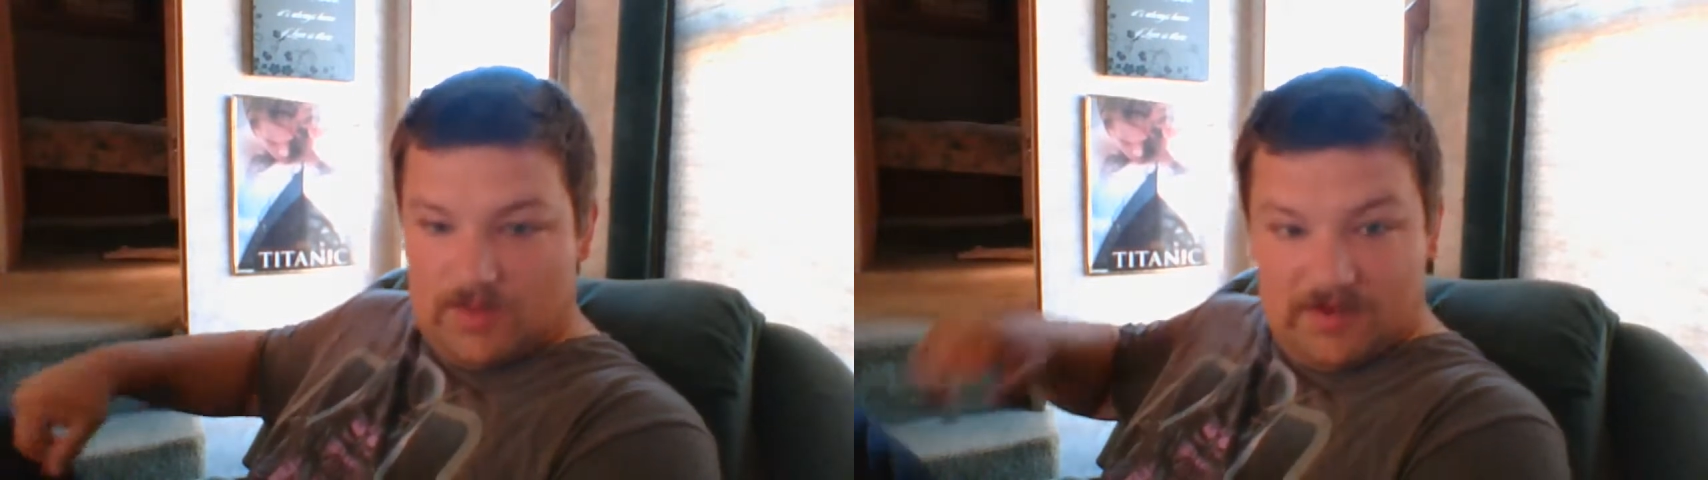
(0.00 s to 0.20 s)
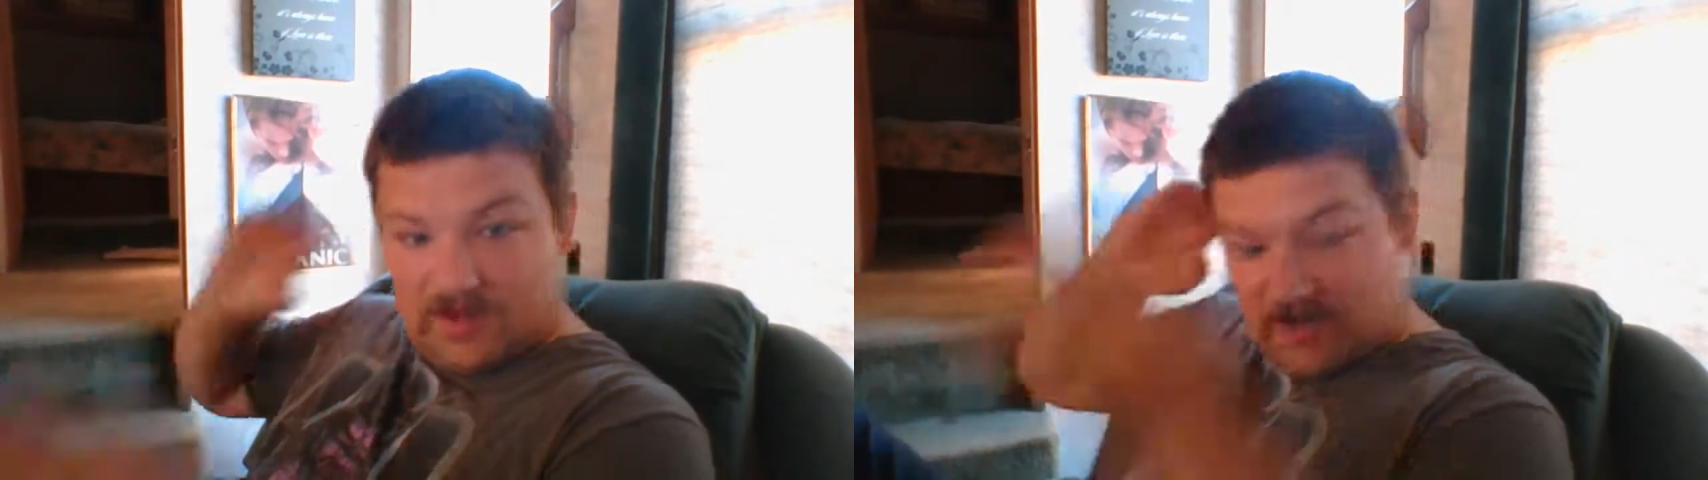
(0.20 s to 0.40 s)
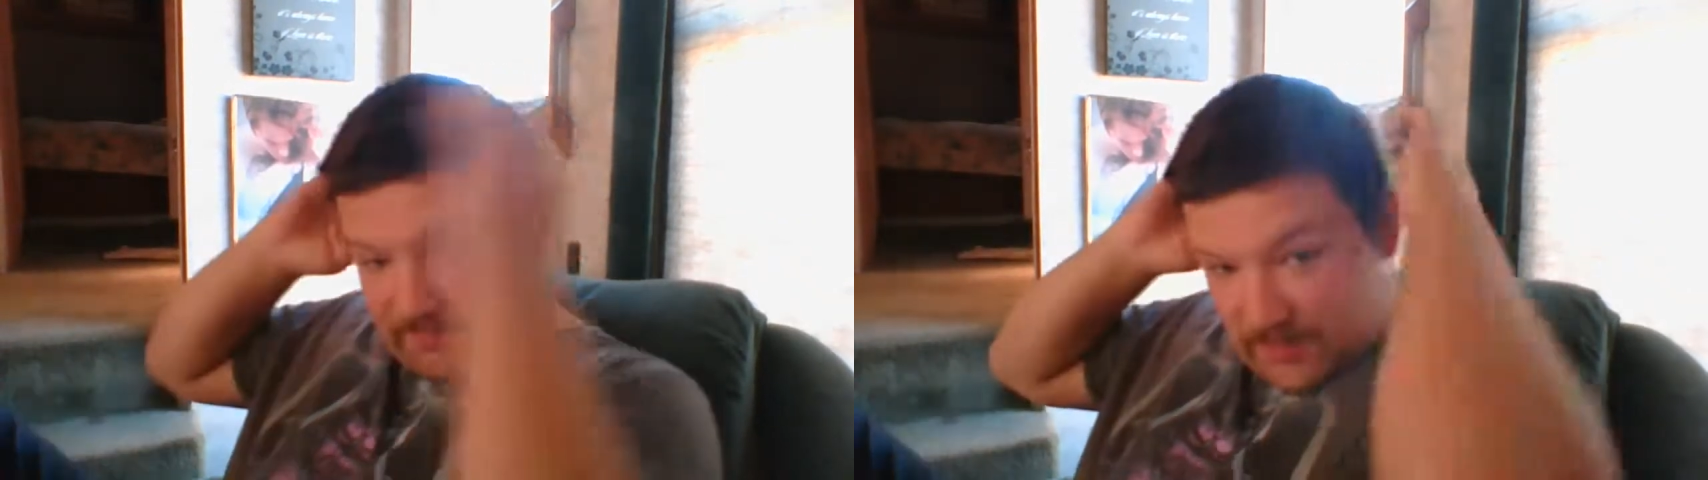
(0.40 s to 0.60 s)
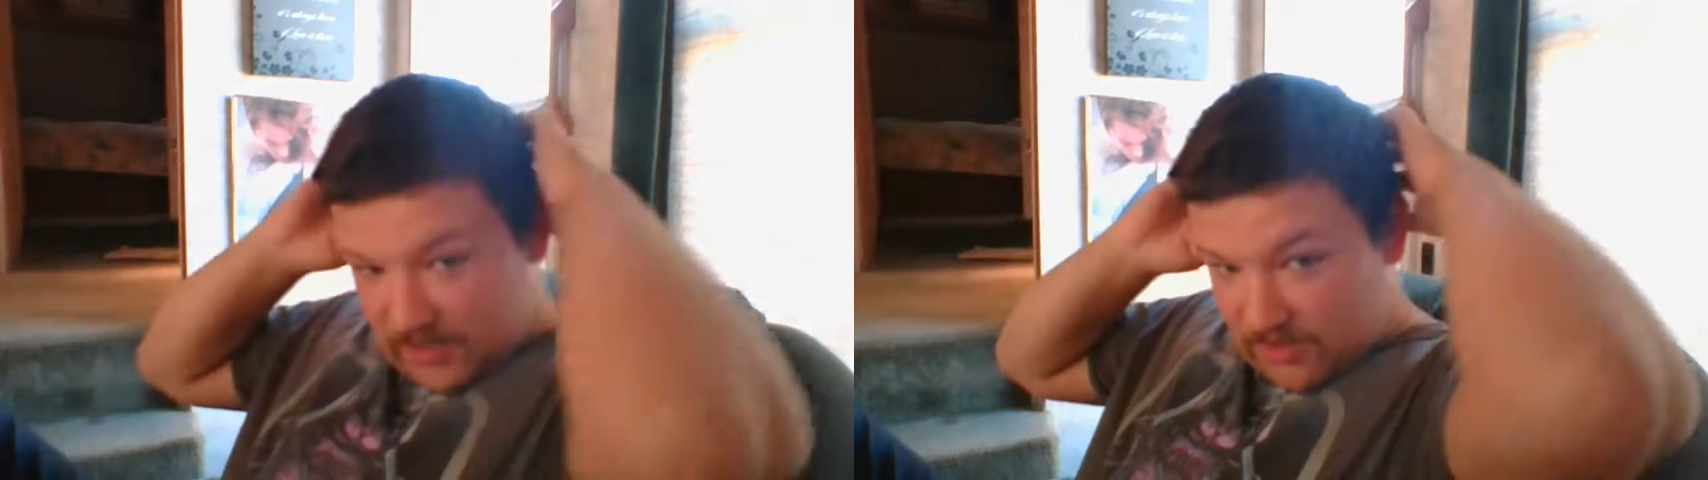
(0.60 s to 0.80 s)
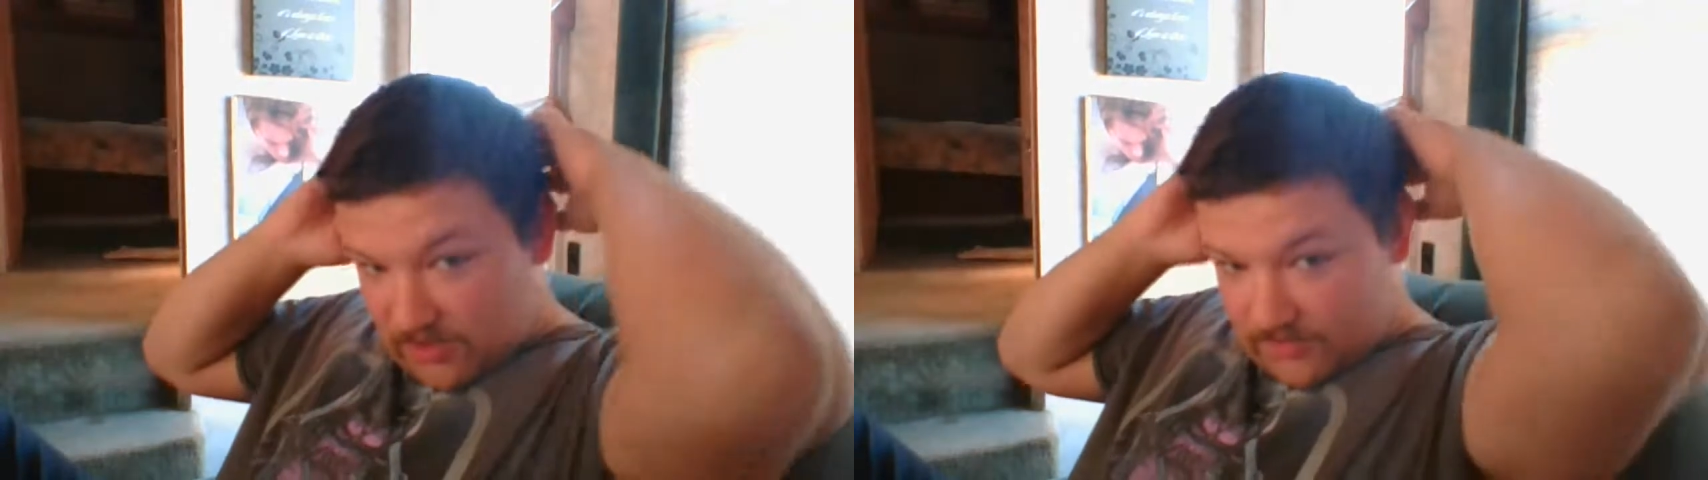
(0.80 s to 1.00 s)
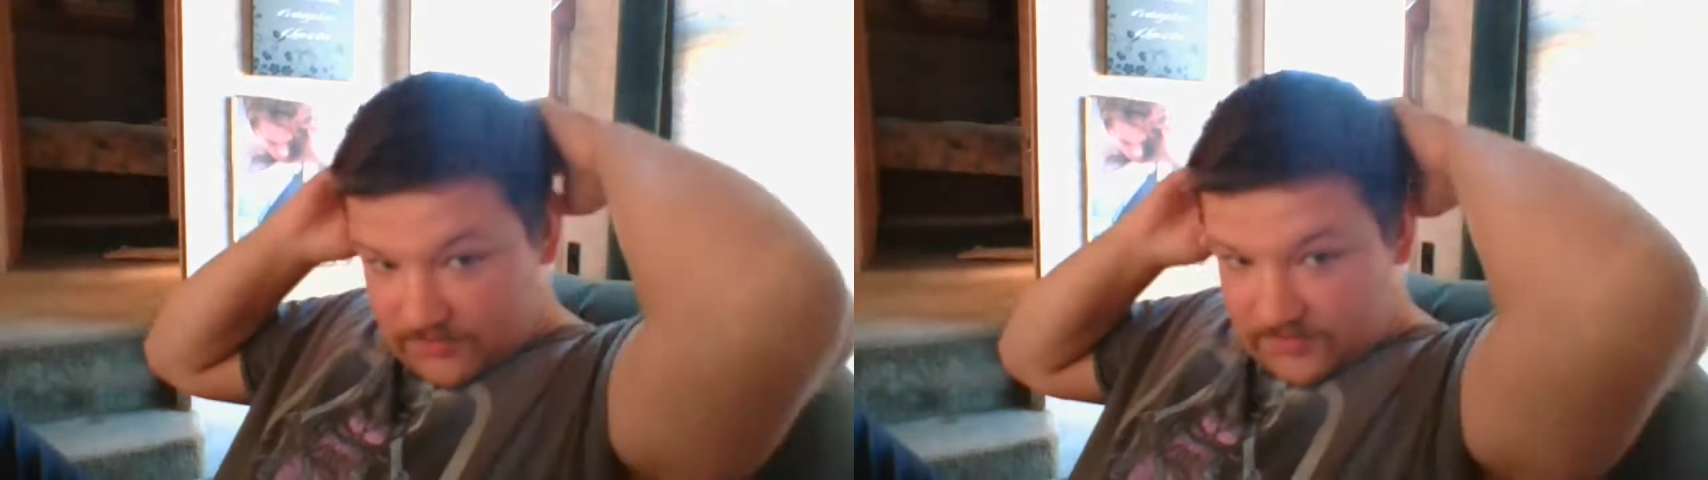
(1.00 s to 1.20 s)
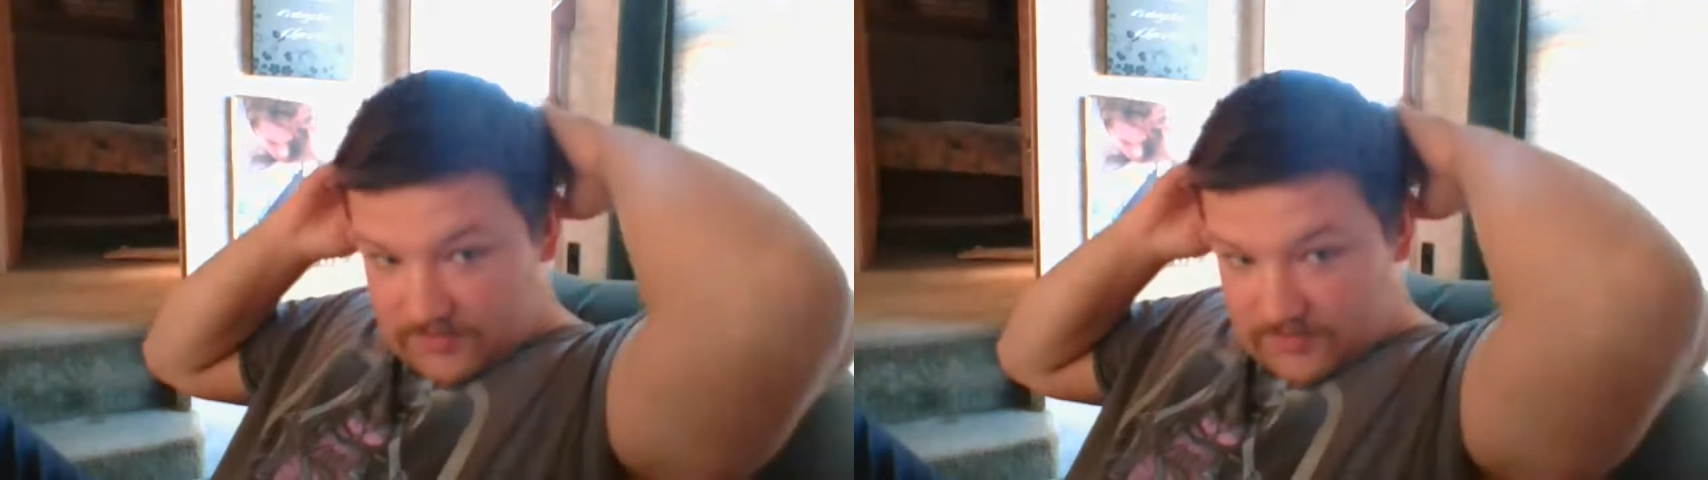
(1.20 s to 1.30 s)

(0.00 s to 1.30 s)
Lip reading: But enough about all